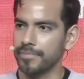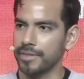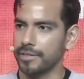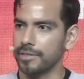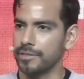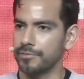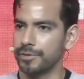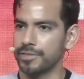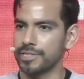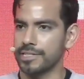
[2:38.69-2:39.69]
The
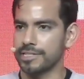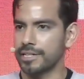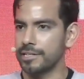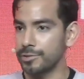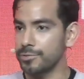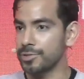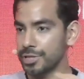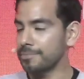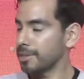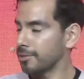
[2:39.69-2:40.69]
folks that stay do
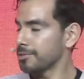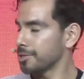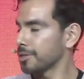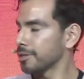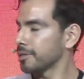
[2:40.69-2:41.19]
shape the culture.